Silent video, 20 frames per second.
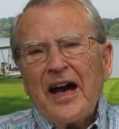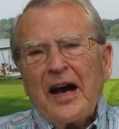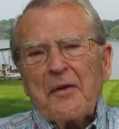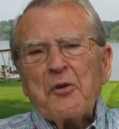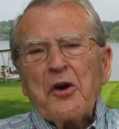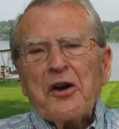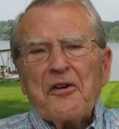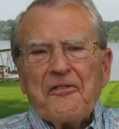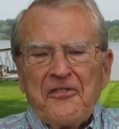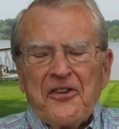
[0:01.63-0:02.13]

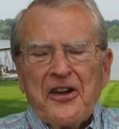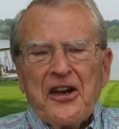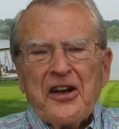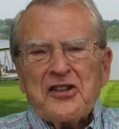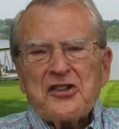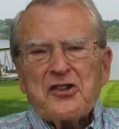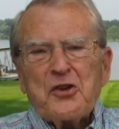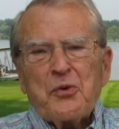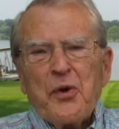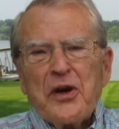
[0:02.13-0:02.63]
I'm going to
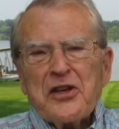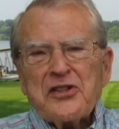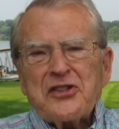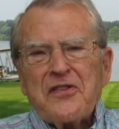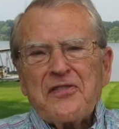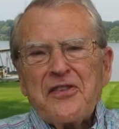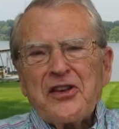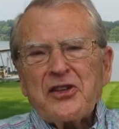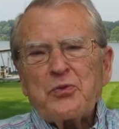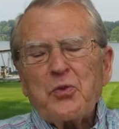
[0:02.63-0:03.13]
finish the
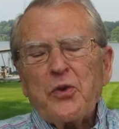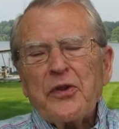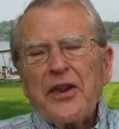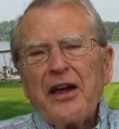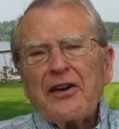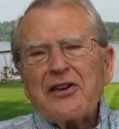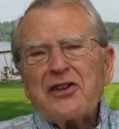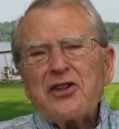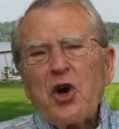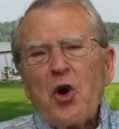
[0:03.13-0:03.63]
rest of this
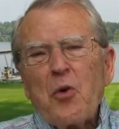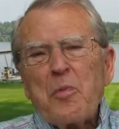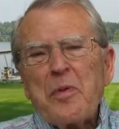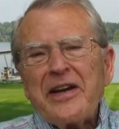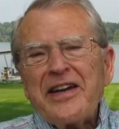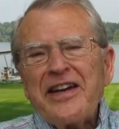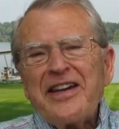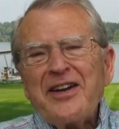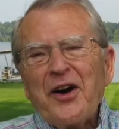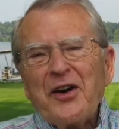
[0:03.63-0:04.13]
without
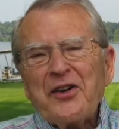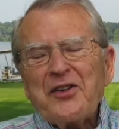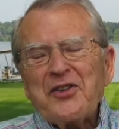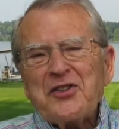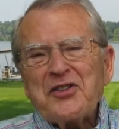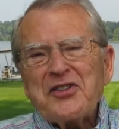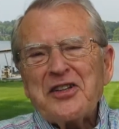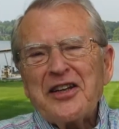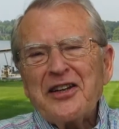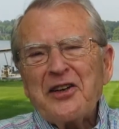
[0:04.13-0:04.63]
Toby. He got
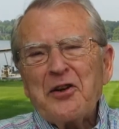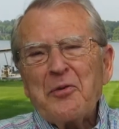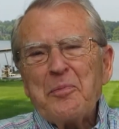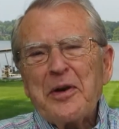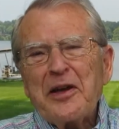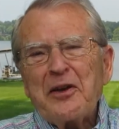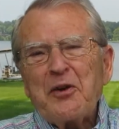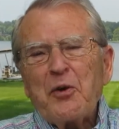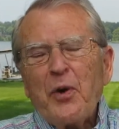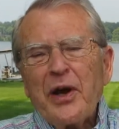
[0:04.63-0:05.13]
just a little
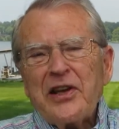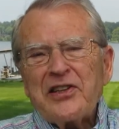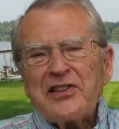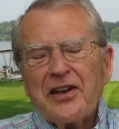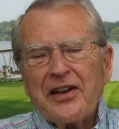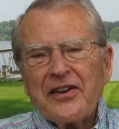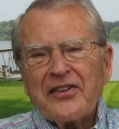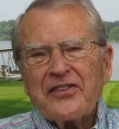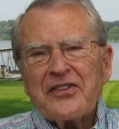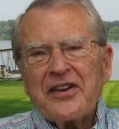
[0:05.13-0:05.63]
bit
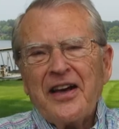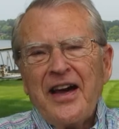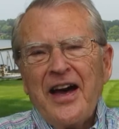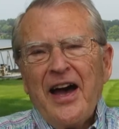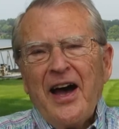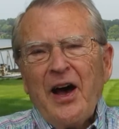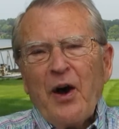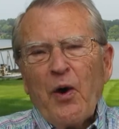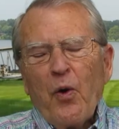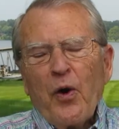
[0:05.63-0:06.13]
restless.
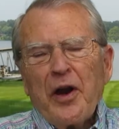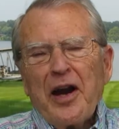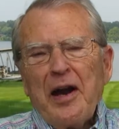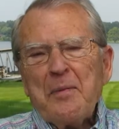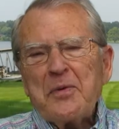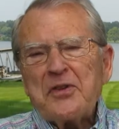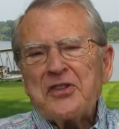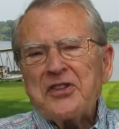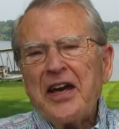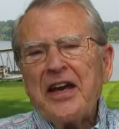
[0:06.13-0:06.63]
What
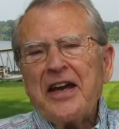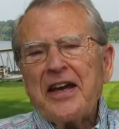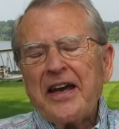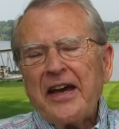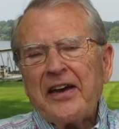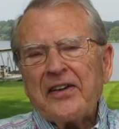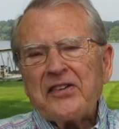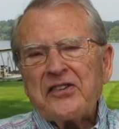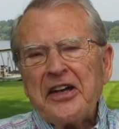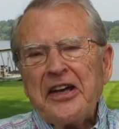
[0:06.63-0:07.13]
I'm saying
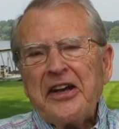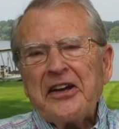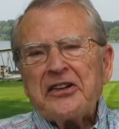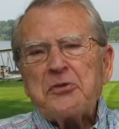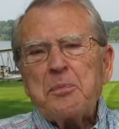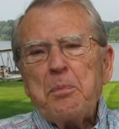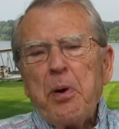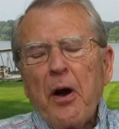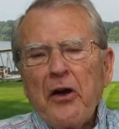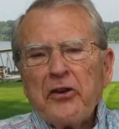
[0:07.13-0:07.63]
is, it
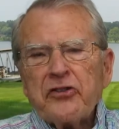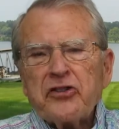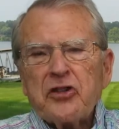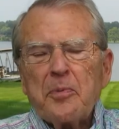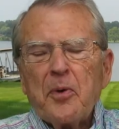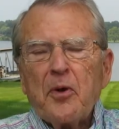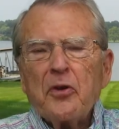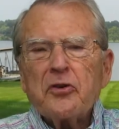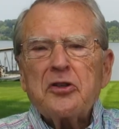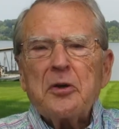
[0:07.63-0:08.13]
is
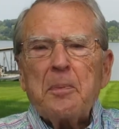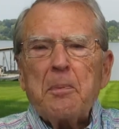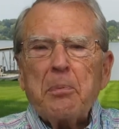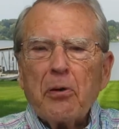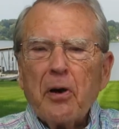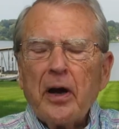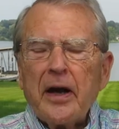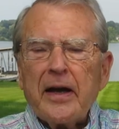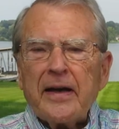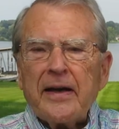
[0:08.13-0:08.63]
possible to
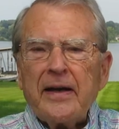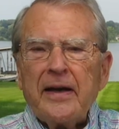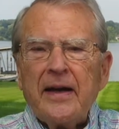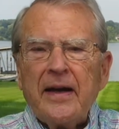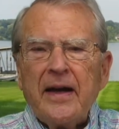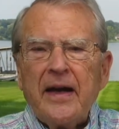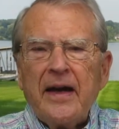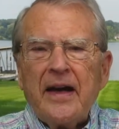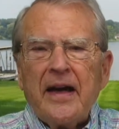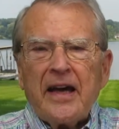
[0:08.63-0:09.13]
pray
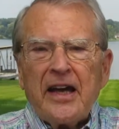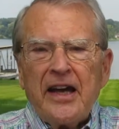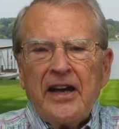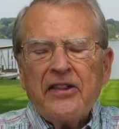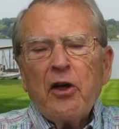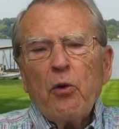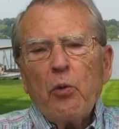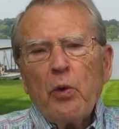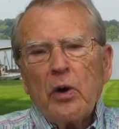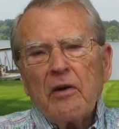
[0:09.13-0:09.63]

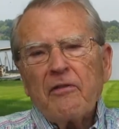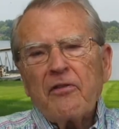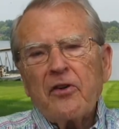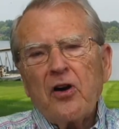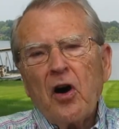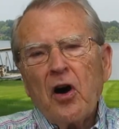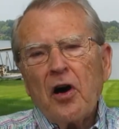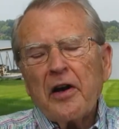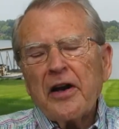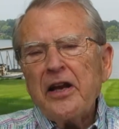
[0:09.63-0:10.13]
in the will of
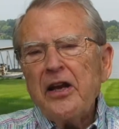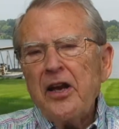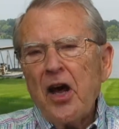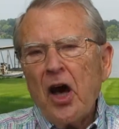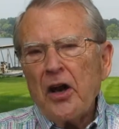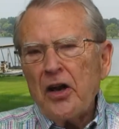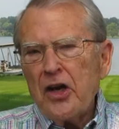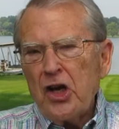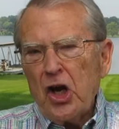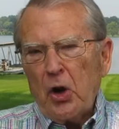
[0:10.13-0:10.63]
God and
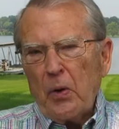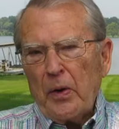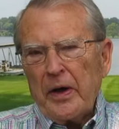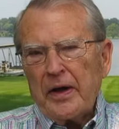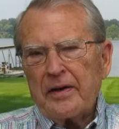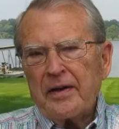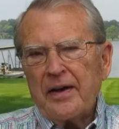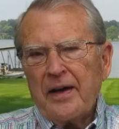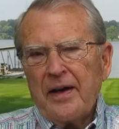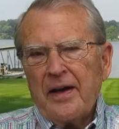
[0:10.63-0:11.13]
not know it.